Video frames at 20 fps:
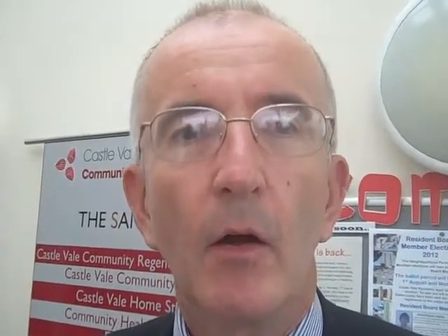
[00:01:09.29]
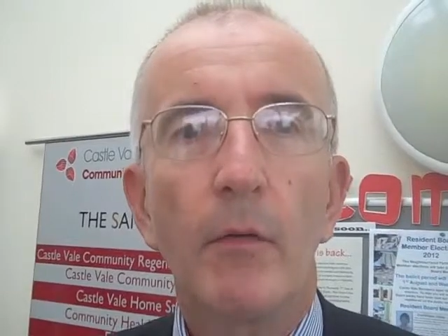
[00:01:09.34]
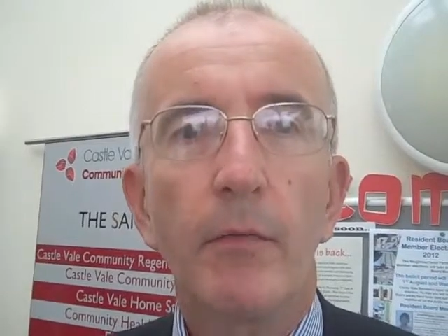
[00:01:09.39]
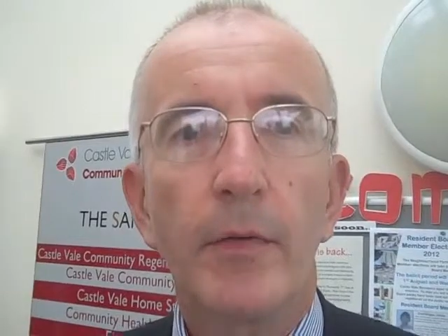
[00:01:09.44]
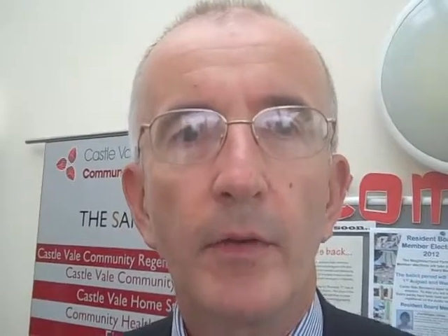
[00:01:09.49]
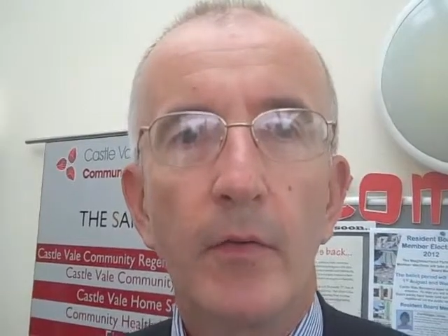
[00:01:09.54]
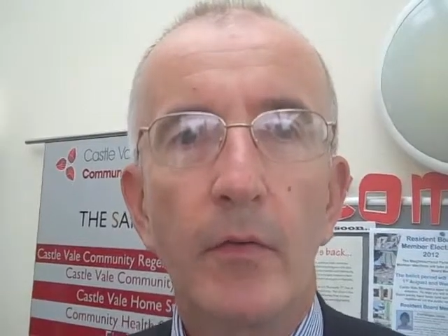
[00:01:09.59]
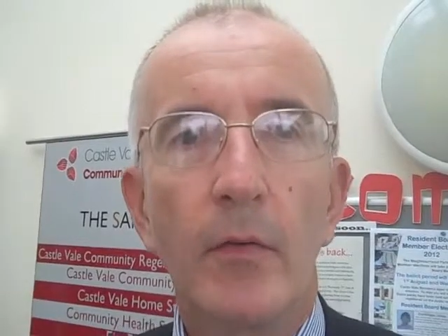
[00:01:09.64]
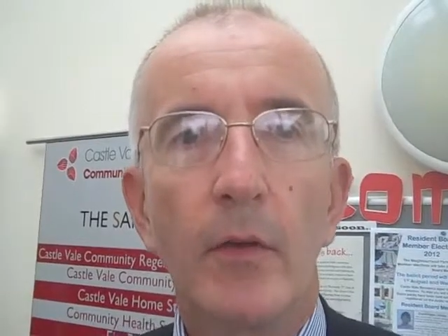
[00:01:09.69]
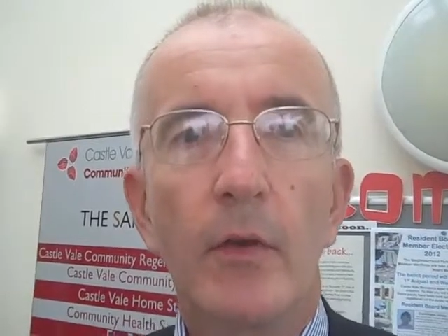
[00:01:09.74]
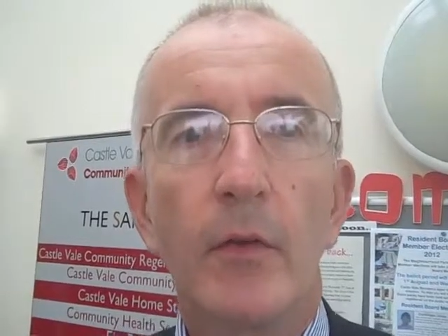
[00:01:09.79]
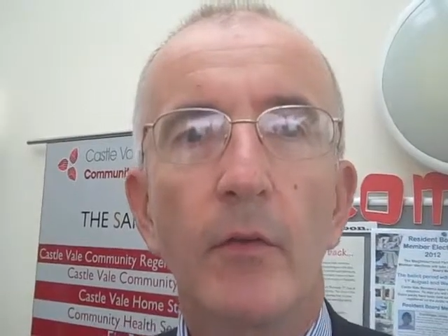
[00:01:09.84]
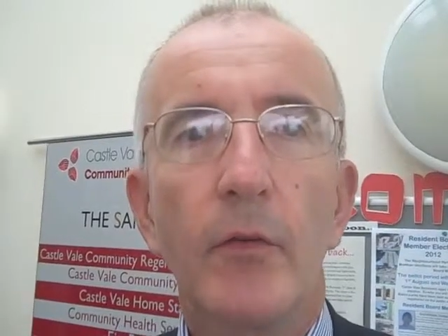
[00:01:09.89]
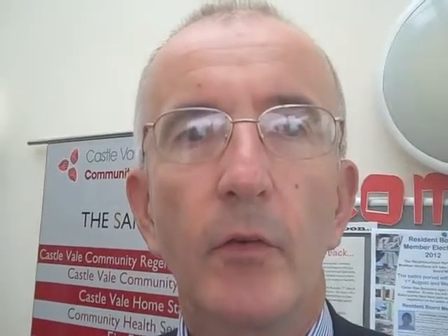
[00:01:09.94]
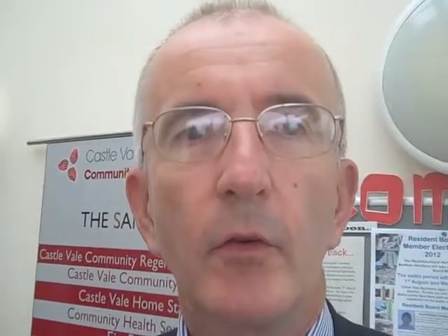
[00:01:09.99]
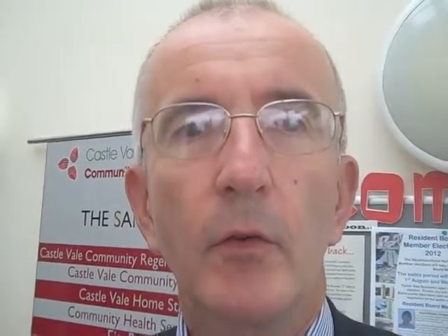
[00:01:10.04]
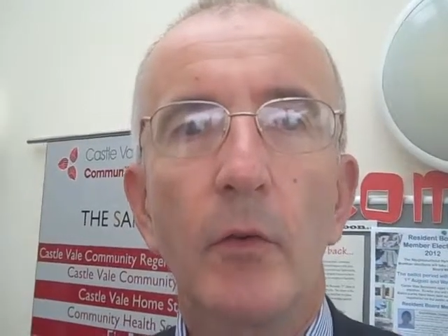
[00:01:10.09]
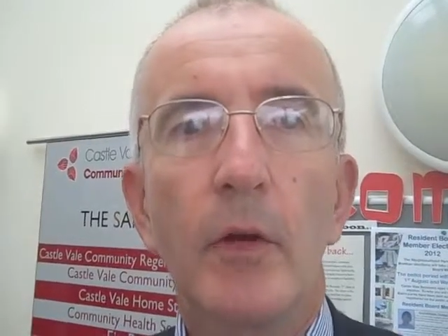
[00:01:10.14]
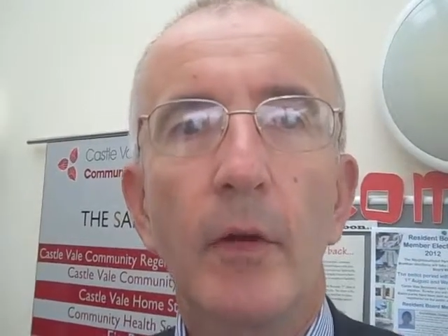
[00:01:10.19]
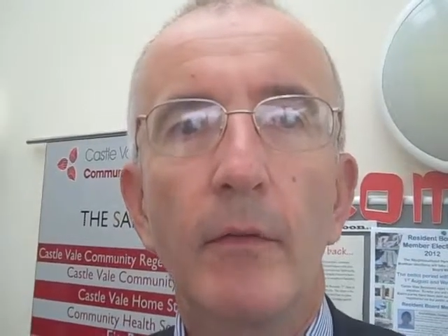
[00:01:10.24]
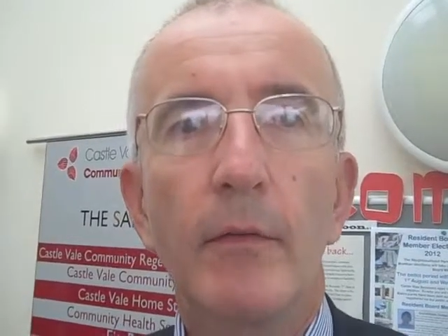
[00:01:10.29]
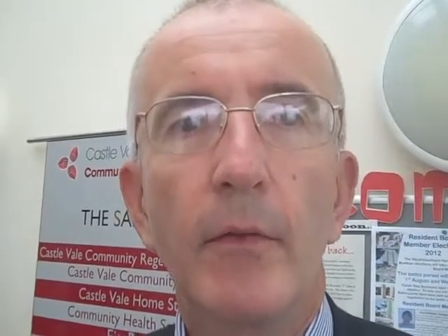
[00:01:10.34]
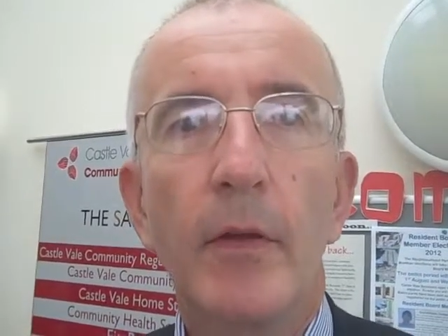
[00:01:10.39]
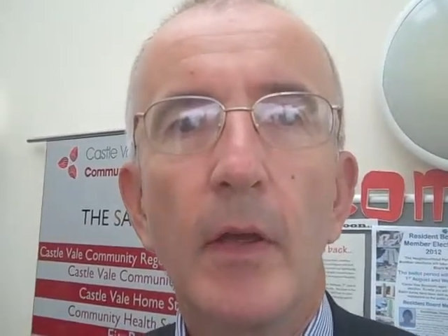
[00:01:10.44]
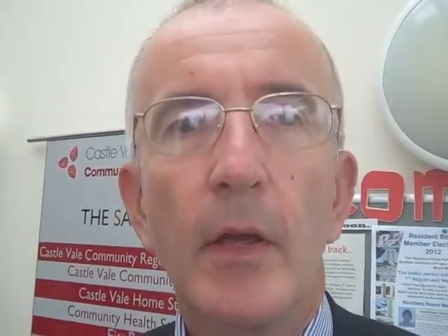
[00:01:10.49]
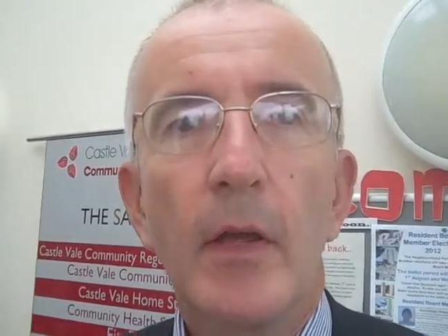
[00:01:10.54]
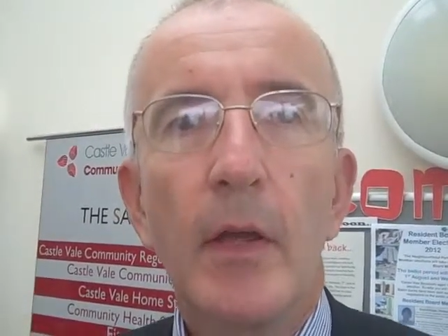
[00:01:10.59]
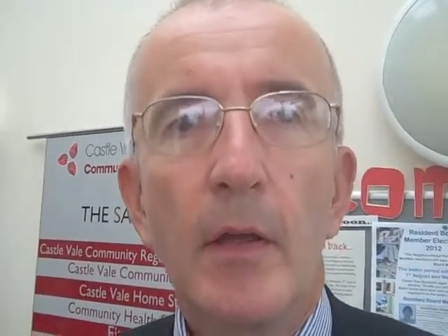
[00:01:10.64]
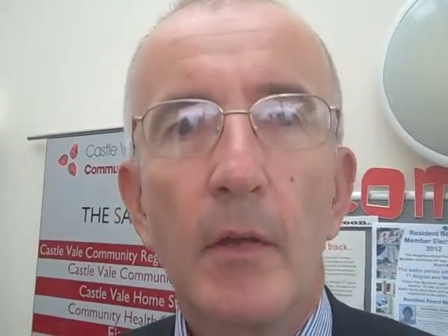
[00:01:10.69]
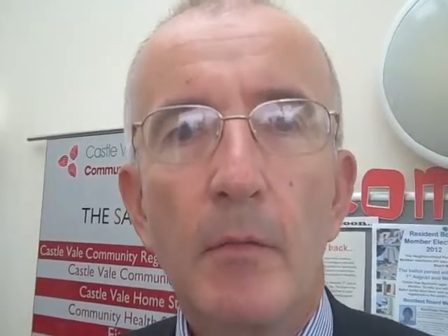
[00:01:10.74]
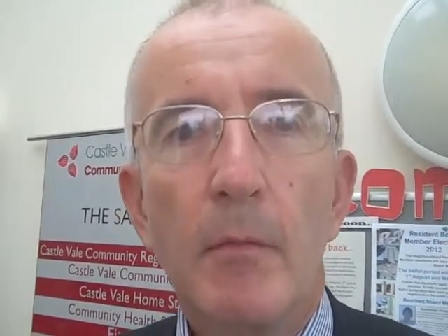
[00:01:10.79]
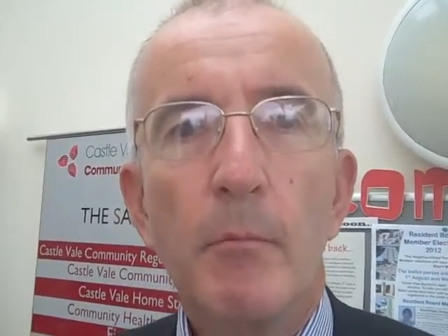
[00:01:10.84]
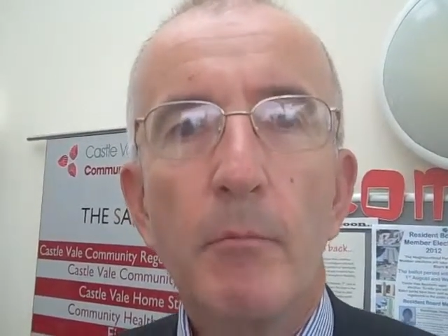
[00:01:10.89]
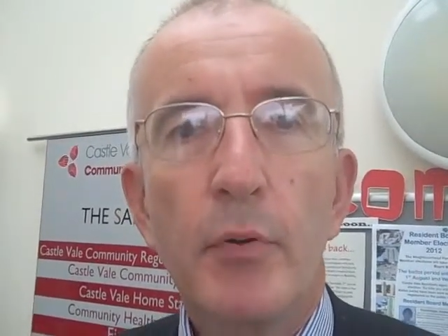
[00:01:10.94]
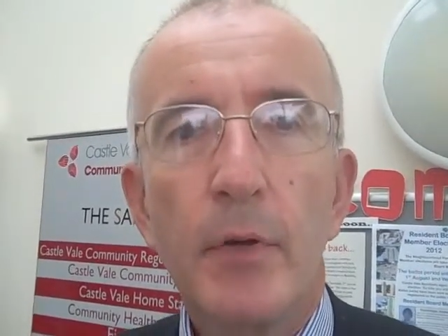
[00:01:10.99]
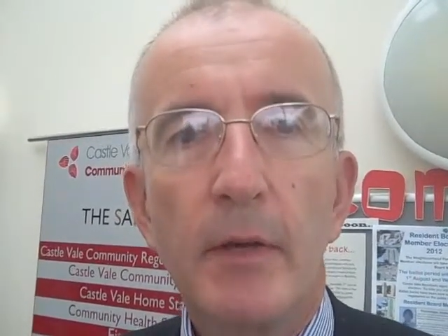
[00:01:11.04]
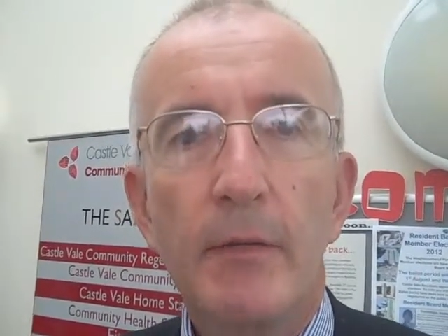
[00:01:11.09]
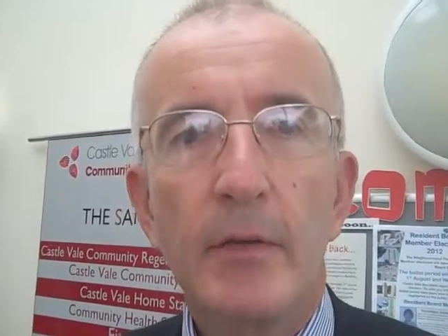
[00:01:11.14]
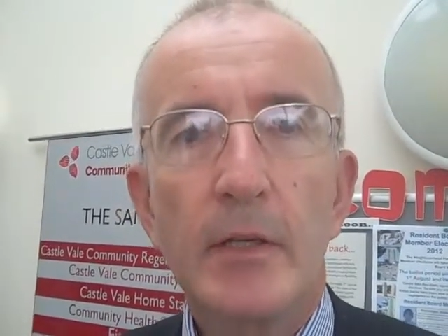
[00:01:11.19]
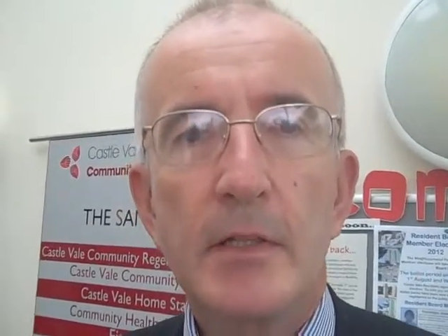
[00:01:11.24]
officers who have
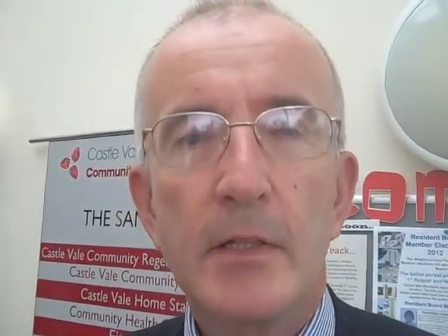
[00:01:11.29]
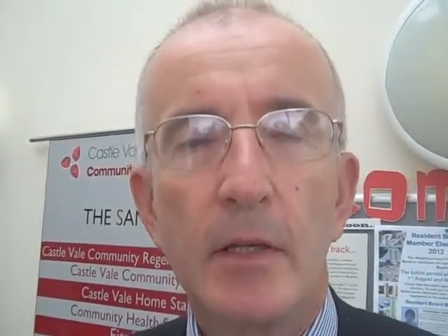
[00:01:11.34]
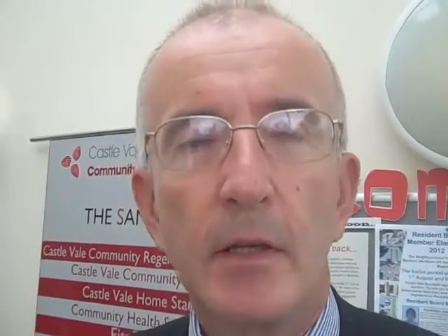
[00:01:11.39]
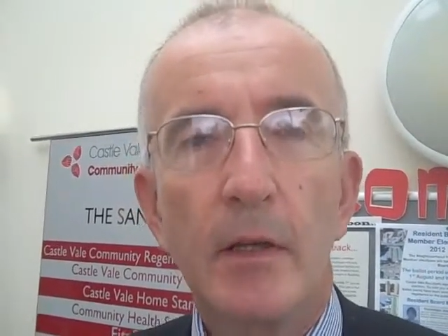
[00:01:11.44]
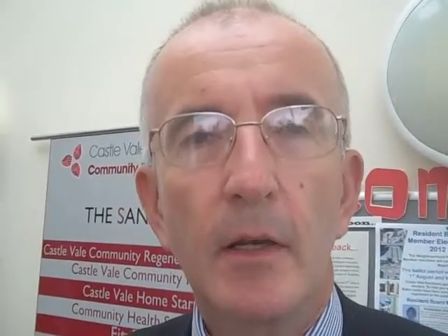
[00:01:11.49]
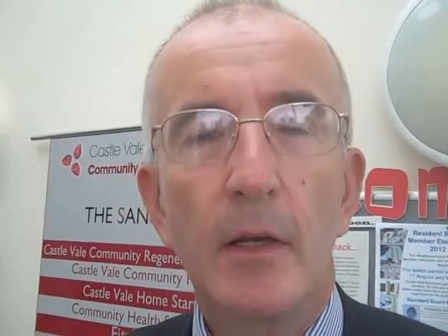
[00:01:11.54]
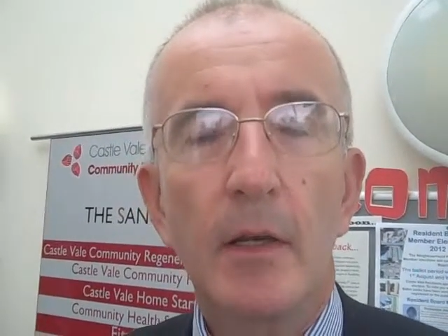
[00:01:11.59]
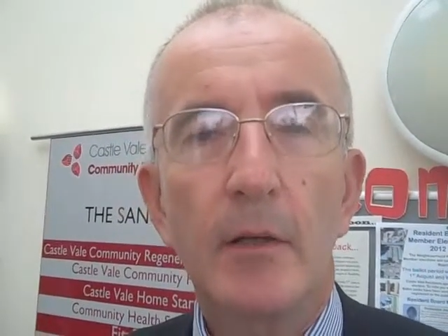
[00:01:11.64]
previously